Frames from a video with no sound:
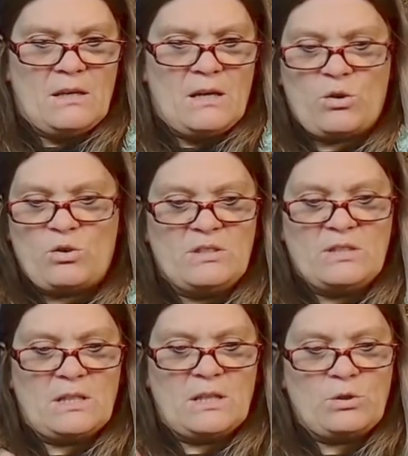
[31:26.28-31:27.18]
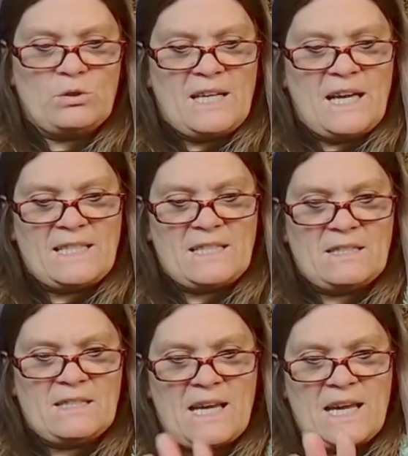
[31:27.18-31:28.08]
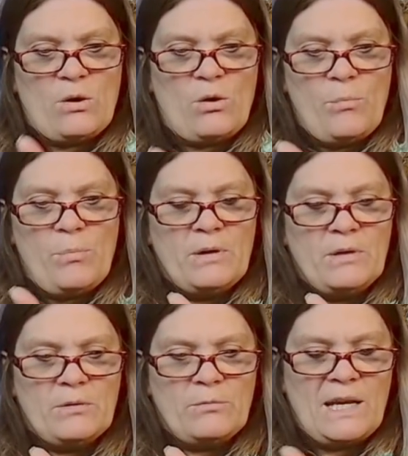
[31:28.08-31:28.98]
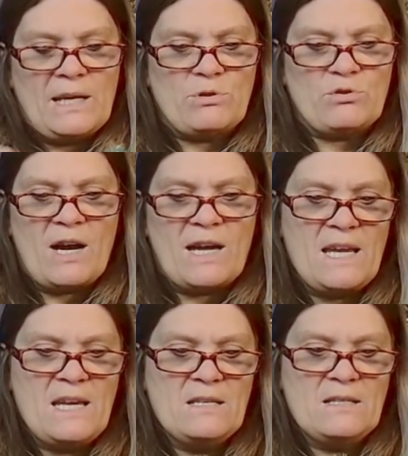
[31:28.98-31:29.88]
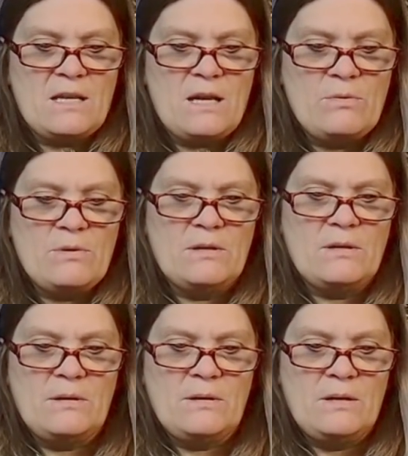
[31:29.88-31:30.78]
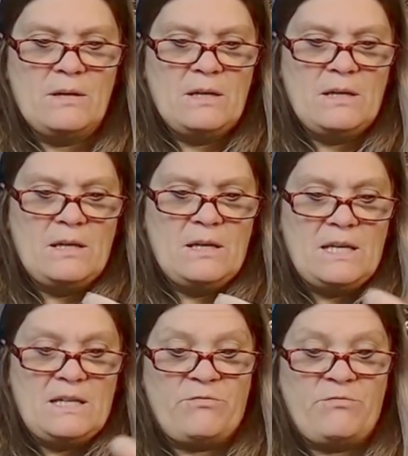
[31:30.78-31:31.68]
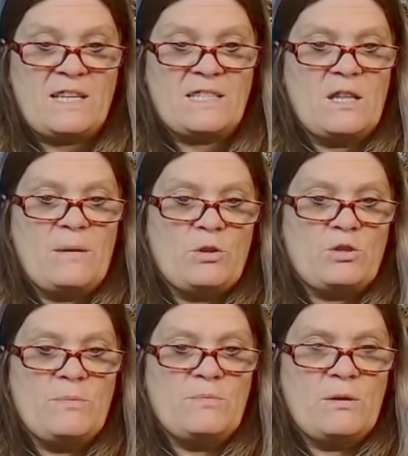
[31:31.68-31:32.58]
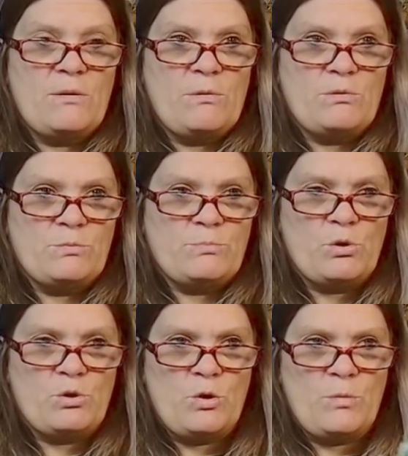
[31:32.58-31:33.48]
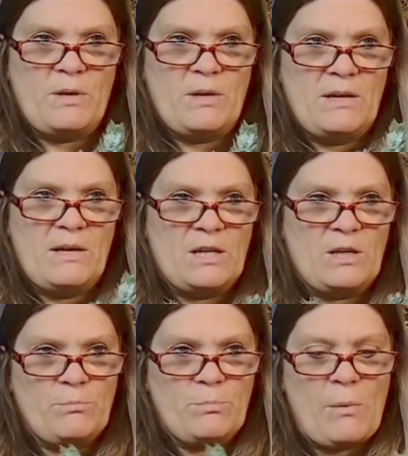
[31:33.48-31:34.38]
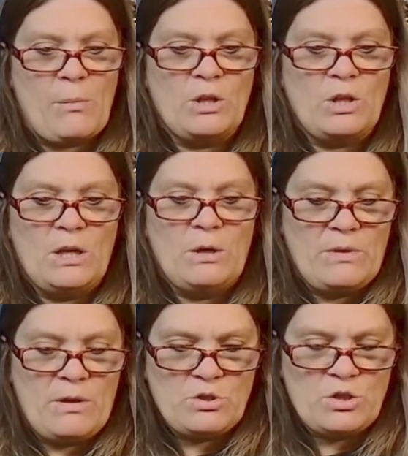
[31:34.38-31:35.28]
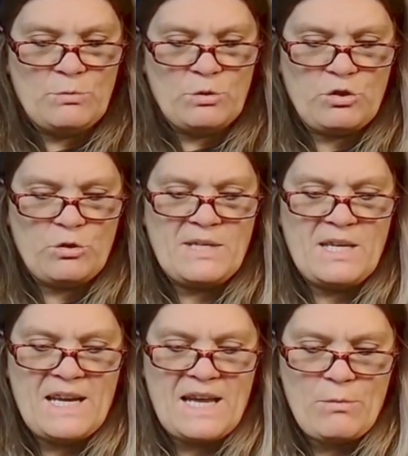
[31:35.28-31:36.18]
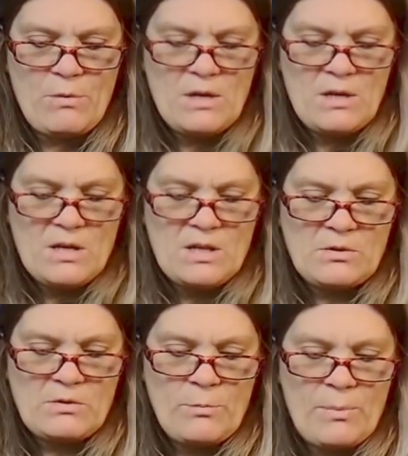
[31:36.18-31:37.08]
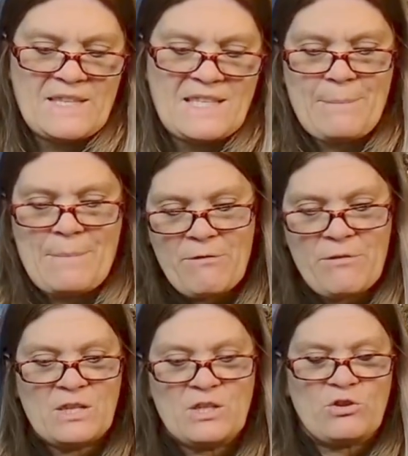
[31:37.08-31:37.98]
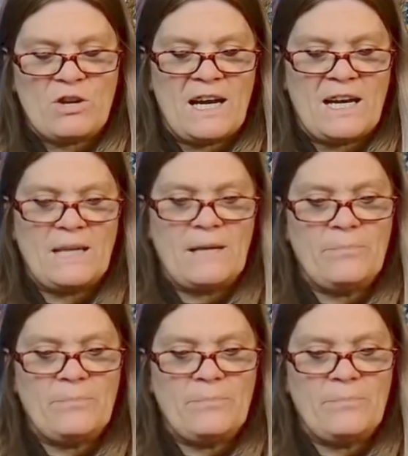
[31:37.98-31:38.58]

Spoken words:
couldn't get it to stay up while it was drying, so it's fixed at the bottom, so it'll just push up. And I will glue those two mushrooms in now, so that by the time everything's dry,